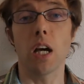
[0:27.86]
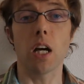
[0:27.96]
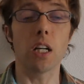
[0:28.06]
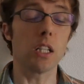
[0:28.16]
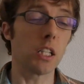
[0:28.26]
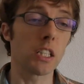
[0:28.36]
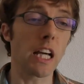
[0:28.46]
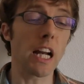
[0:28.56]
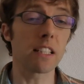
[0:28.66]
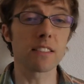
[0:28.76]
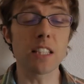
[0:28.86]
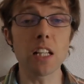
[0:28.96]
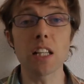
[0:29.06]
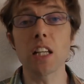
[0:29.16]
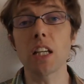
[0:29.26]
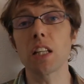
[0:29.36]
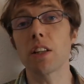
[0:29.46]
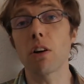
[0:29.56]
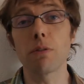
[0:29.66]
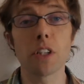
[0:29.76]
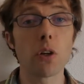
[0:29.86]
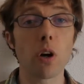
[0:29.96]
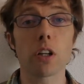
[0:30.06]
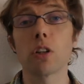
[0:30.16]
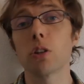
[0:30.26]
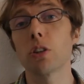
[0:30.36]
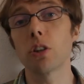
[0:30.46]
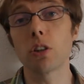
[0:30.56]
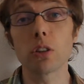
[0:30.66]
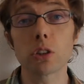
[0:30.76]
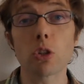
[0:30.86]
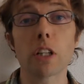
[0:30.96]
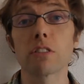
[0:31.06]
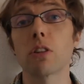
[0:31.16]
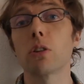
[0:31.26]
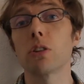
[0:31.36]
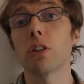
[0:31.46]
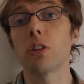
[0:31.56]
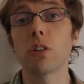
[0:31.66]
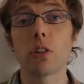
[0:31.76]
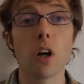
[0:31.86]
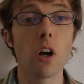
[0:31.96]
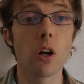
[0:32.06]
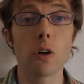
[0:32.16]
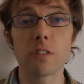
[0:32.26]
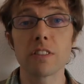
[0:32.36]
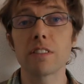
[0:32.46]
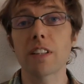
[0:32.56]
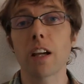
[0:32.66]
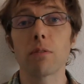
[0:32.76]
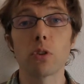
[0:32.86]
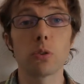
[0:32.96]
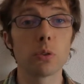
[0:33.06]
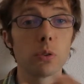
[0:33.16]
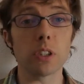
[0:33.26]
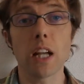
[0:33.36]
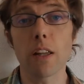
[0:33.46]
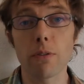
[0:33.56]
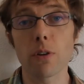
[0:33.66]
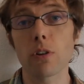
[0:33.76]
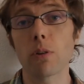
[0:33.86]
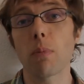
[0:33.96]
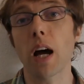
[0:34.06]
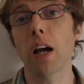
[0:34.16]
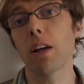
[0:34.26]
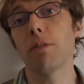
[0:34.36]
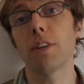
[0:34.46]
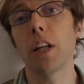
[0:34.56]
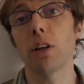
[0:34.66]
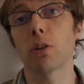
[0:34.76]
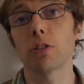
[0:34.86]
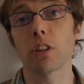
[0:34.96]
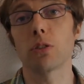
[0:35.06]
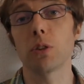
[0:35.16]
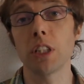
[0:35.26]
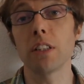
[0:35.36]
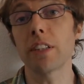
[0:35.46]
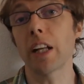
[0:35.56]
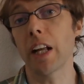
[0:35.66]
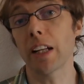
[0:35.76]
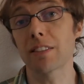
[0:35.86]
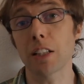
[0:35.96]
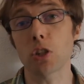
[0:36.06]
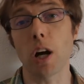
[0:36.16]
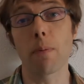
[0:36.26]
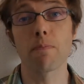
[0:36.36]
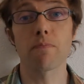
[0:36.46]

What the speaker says: And that I still need a video encoder, a transcoder, a system to deliver my videos onto the internet, etc.